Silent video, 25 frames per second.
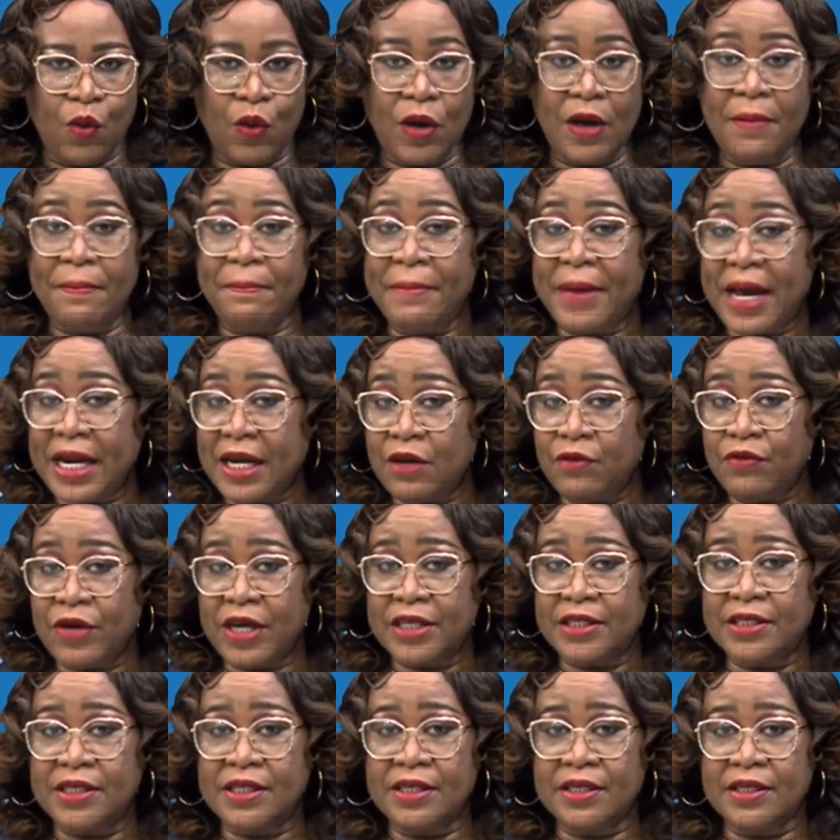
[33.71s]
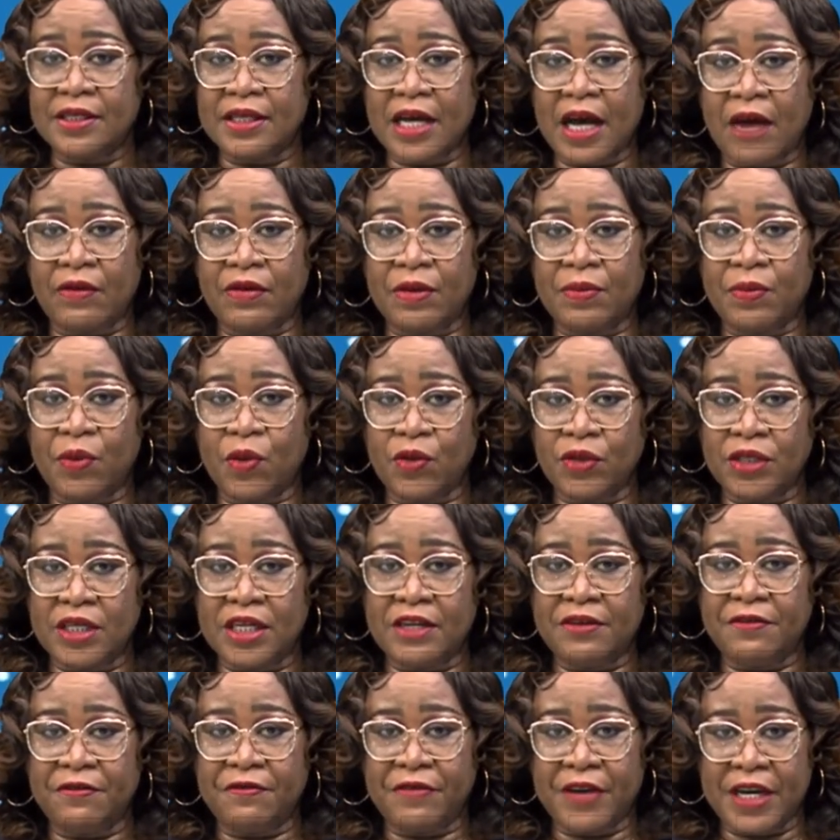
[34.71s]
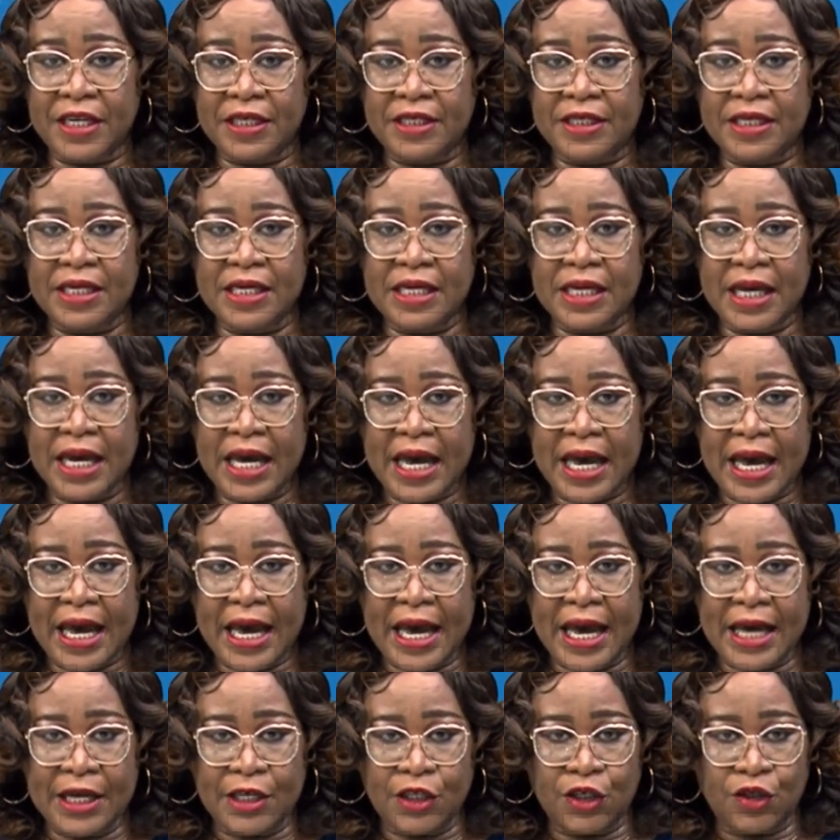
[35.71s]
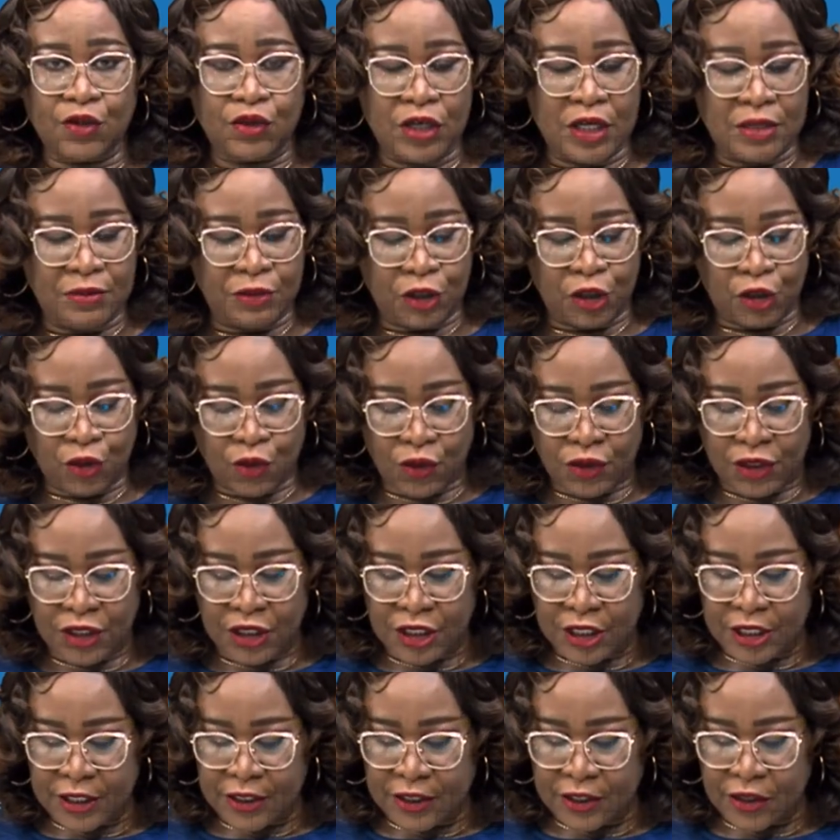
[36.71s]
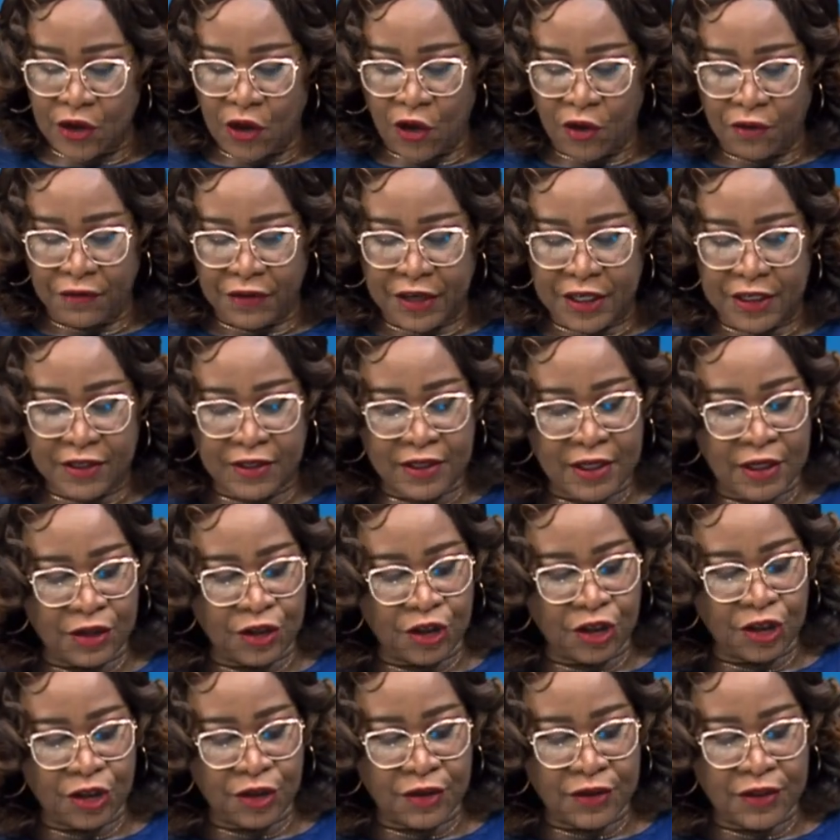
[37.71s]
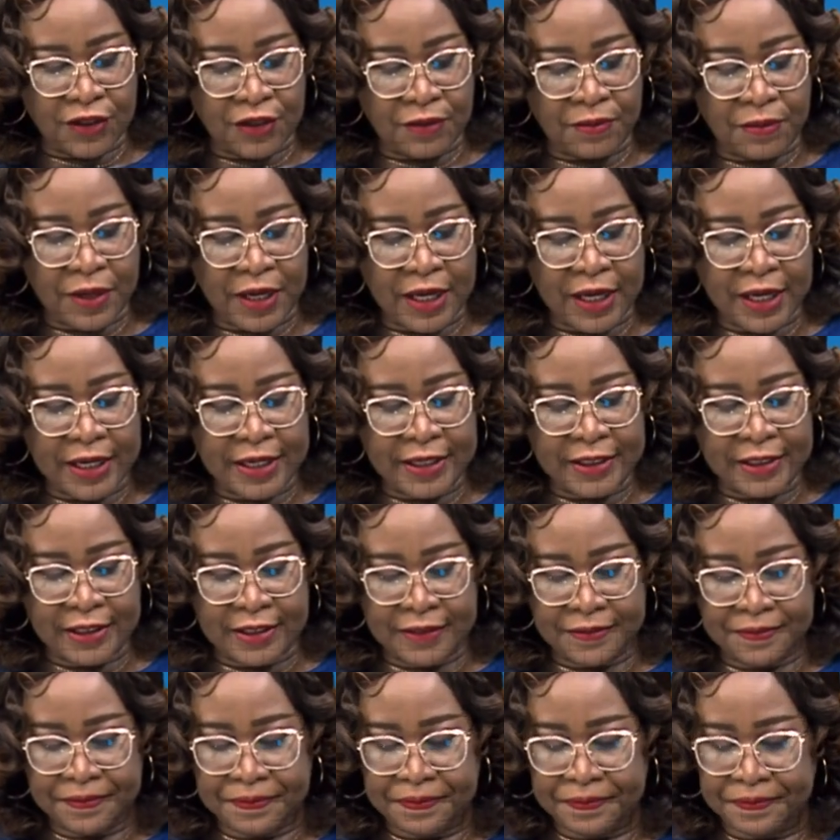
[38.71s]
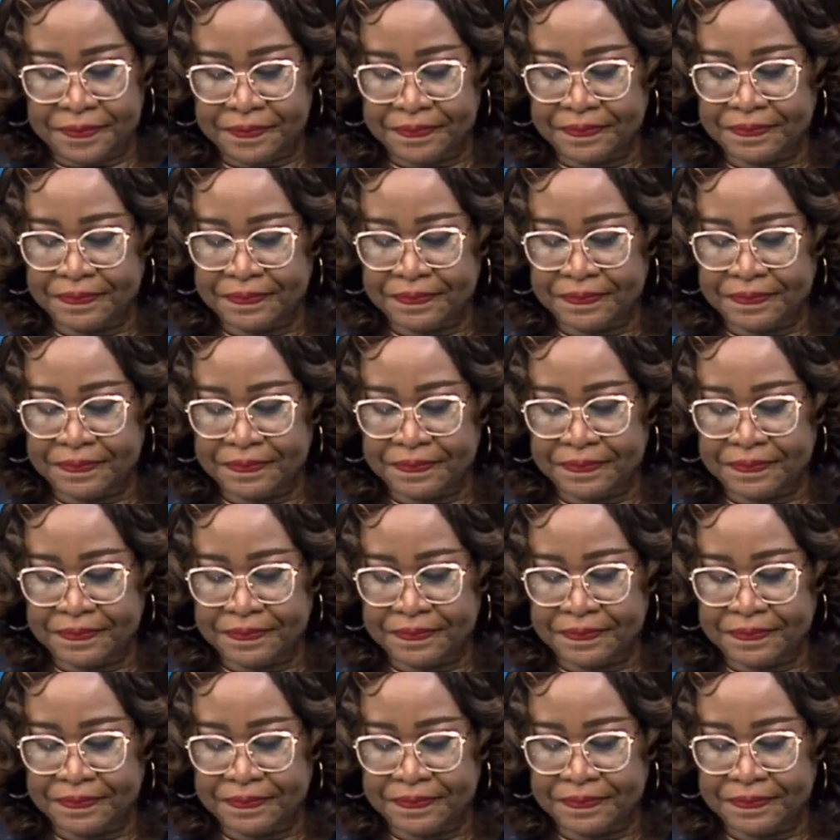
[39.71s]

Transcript: where many residents are reportedly facing extreme shortages of essential supplies.